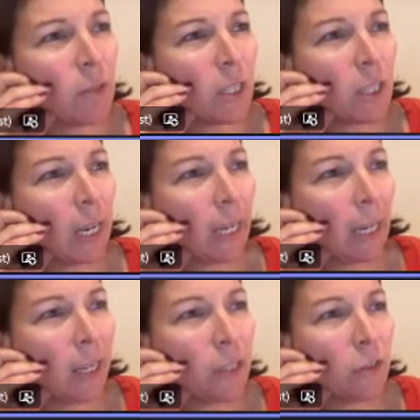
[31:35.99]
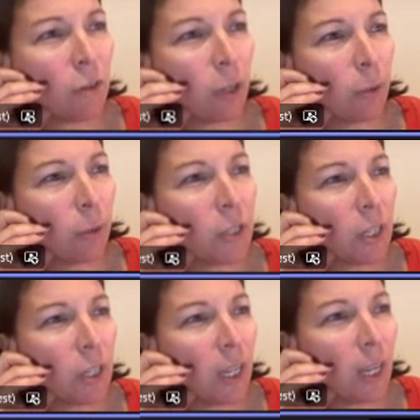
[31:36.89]
That's a little extra
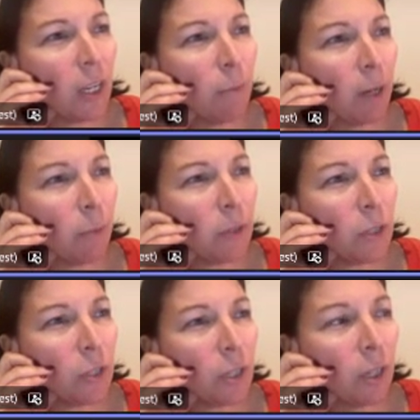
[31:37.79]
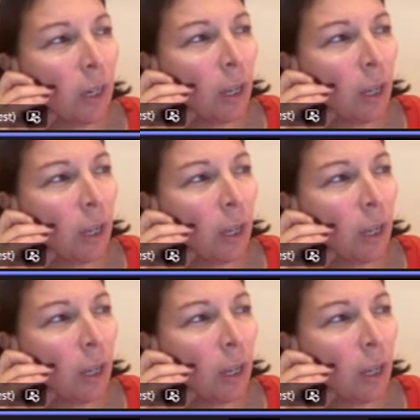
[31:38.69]
question there you might want to